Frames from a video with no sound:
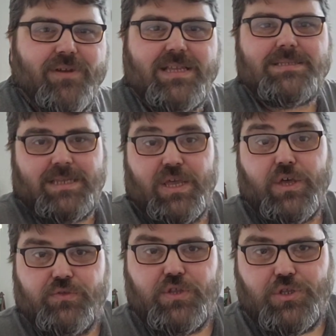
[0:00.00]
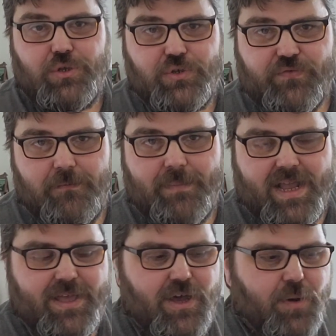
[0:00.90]
is the news from
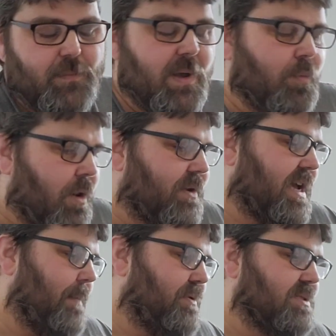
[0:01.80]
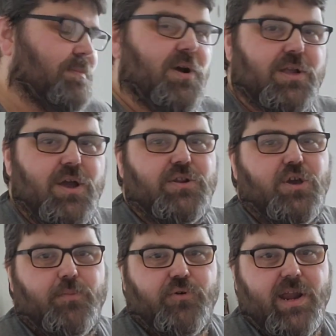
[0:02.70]
back home. And what would happen is the Marconi
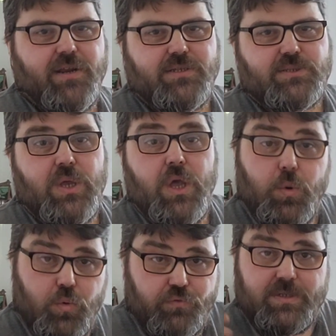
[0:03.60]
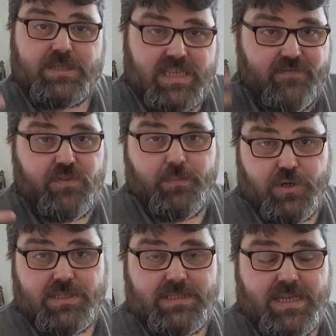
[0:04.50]
operators would receive the
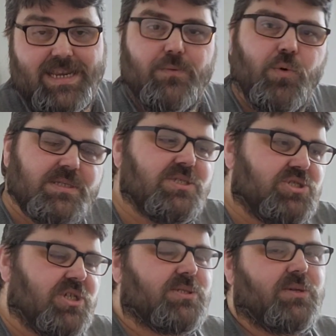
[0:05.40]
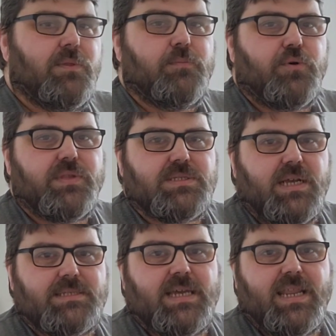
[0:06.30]
bulletin. And it wasn't just on the board of the
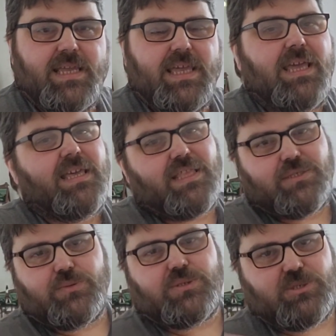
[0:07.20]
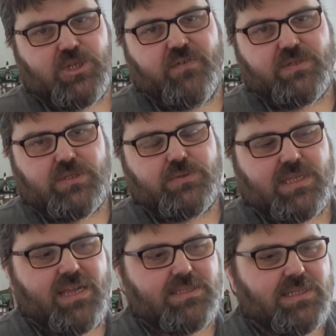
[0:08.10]
Titanic. This was a service that was
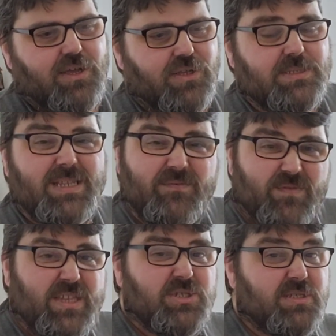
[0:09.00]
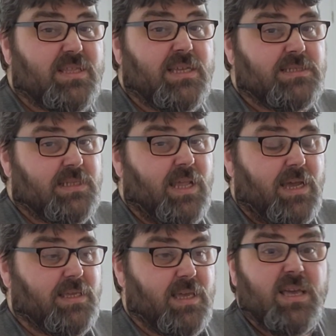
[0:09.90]
sent out to lots. And it featured things
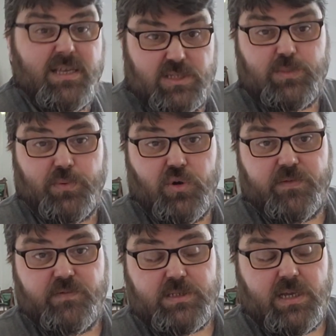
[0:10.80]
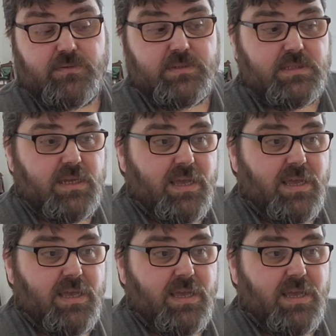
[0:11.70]
like sporting results,